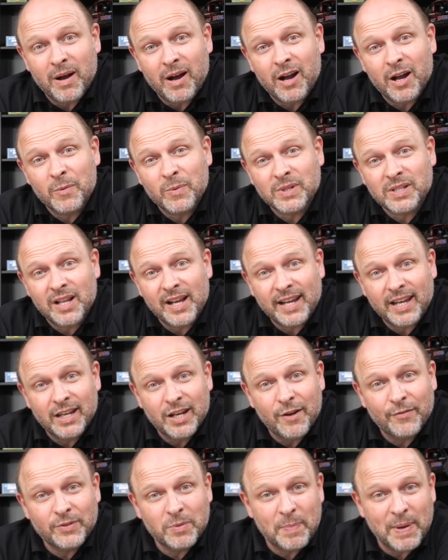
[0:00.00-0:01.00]
I was lucky
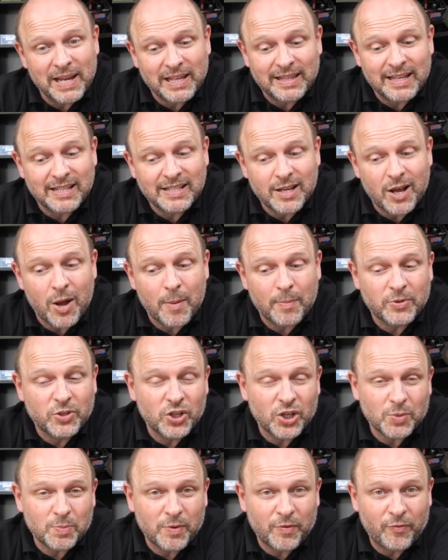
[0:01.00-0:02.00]
enough to pick this up
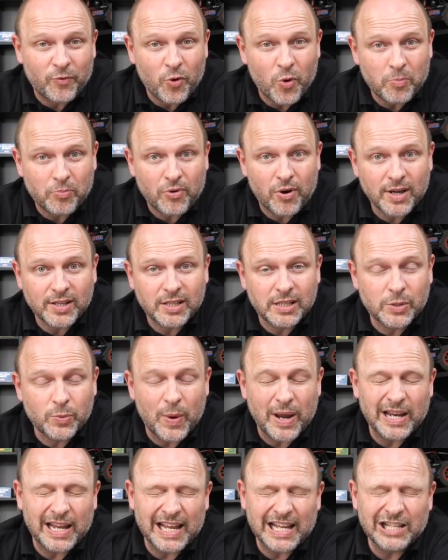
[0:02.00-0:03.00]
just before prices
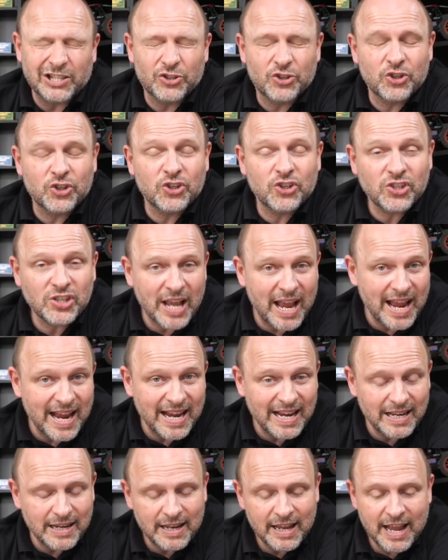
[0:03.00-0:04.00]
went
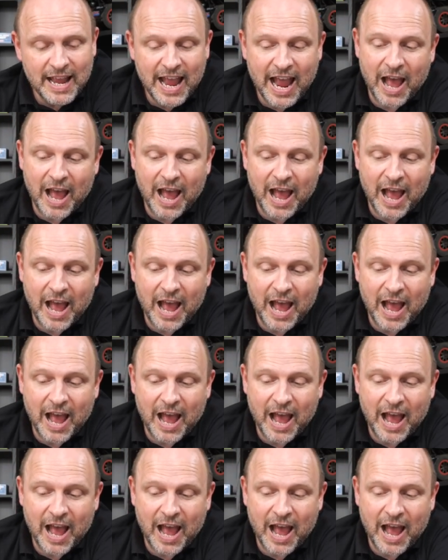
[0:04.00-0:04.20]
insane,